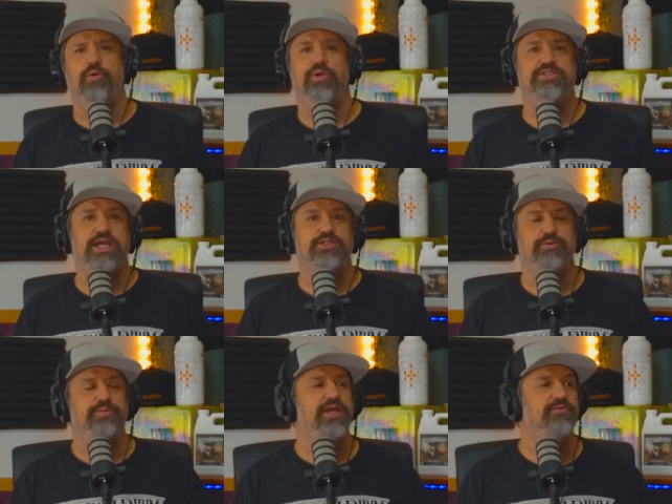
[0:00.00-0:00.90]
what's
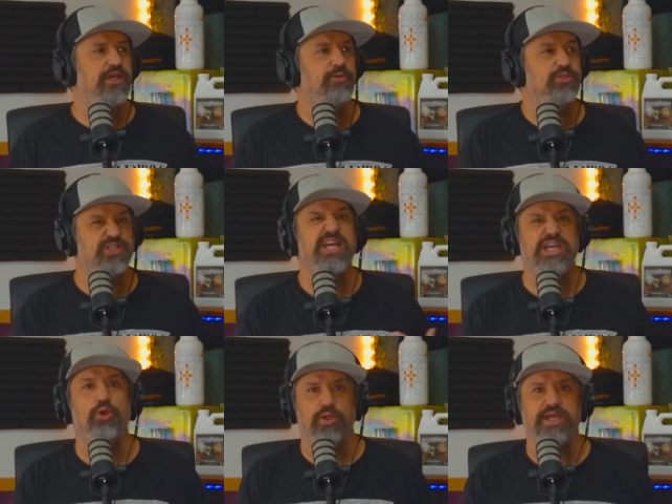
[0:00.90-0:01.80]
actually plant available is an
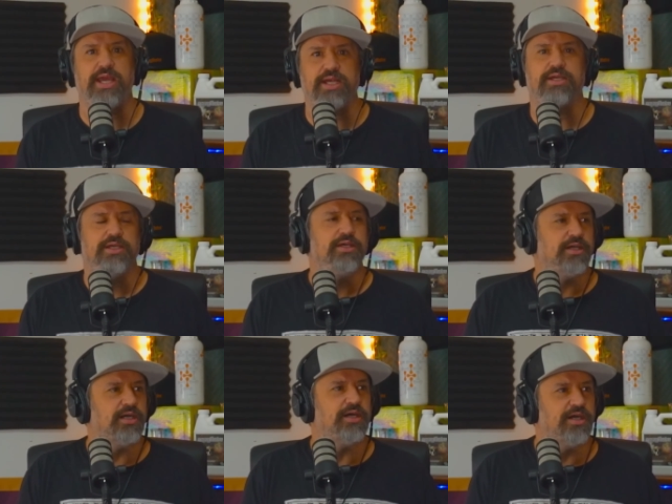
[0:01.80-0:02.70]
inorganic
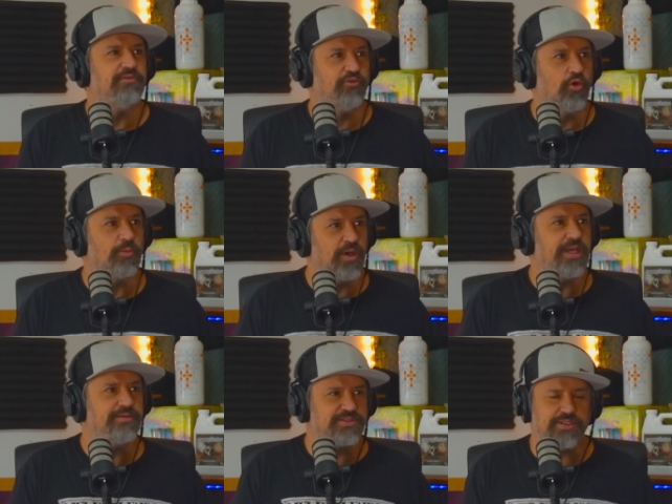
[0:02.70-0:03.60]
form,
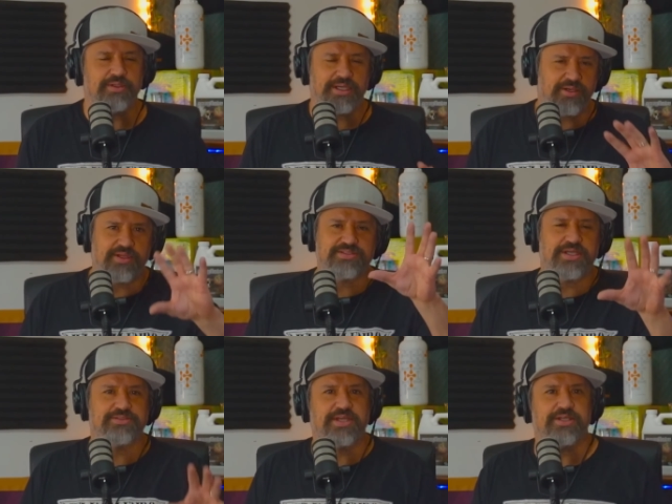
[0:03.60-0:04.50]
right? So I know that
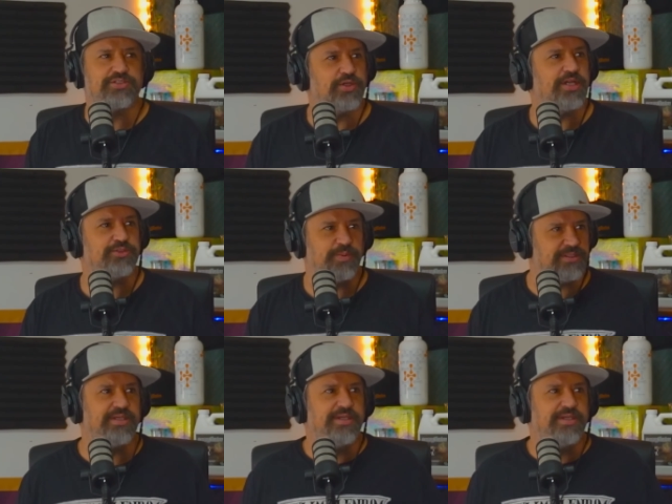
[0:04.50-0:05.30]
sounds kind of strange, but